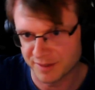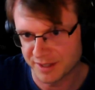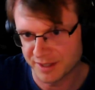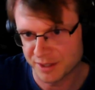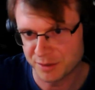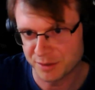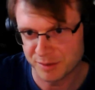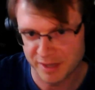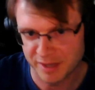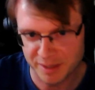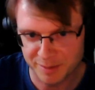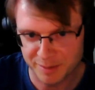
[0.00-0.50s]

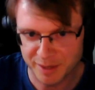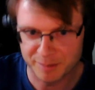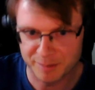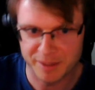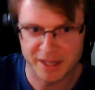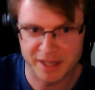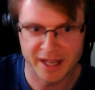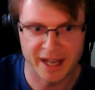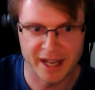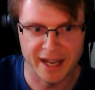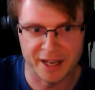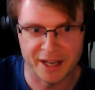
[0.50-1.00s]
You email me
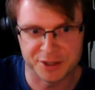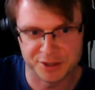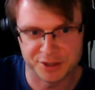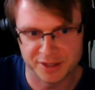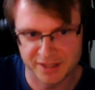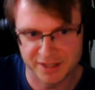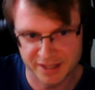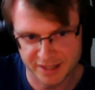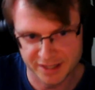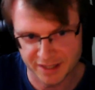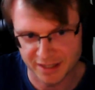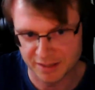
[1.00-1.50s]
the hash.
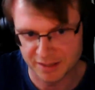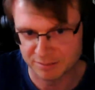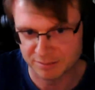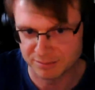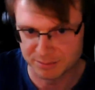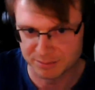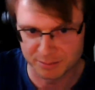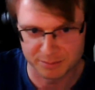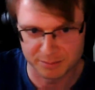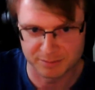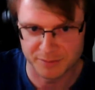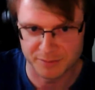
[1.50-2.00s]
It's in our
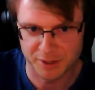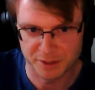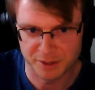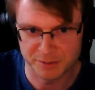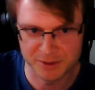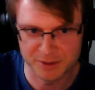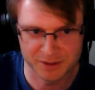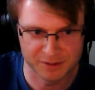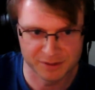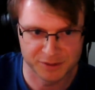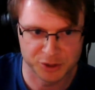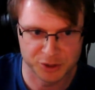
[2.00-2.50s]

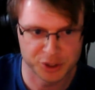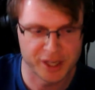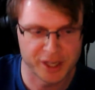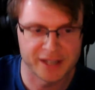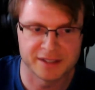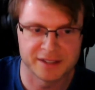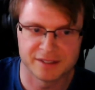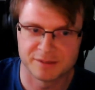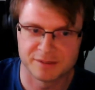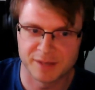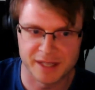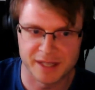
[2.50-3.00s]

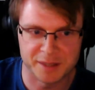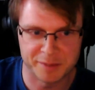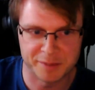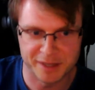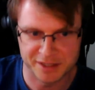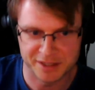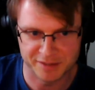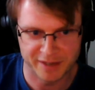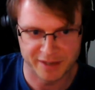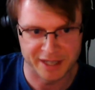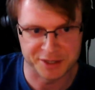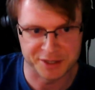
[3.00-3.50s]
shared
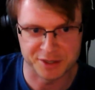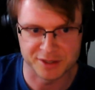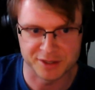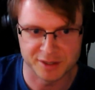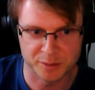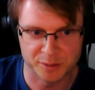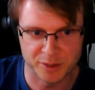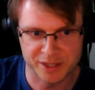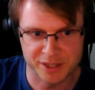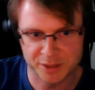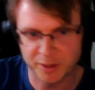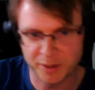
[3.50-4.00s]
database of hashes
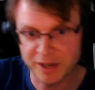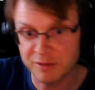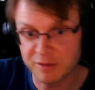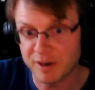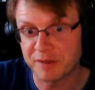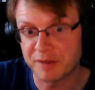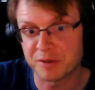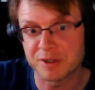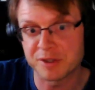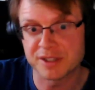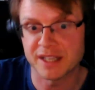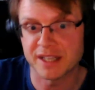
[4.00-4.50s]
somewhere. So I
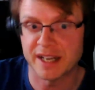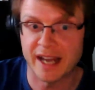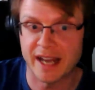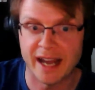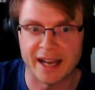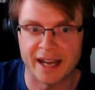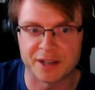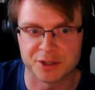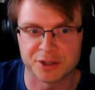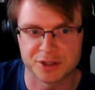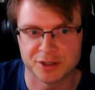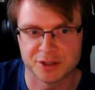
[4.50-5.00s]
reference that
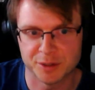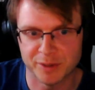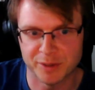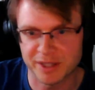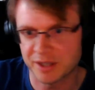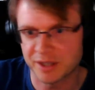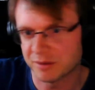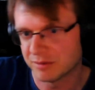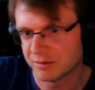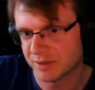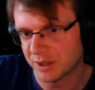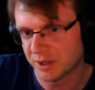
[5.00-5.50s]
hash. So I
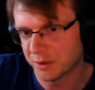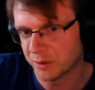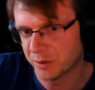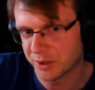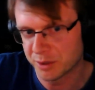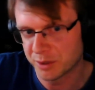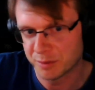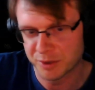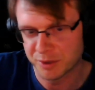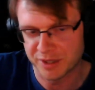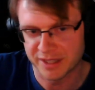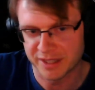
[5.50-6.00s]
don't know
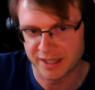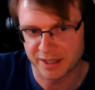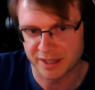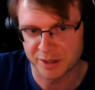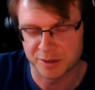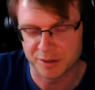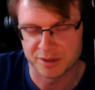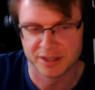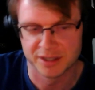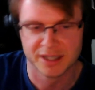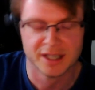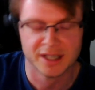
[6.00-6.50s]
what you put in that
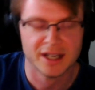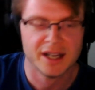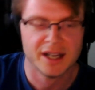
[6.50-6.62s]
code.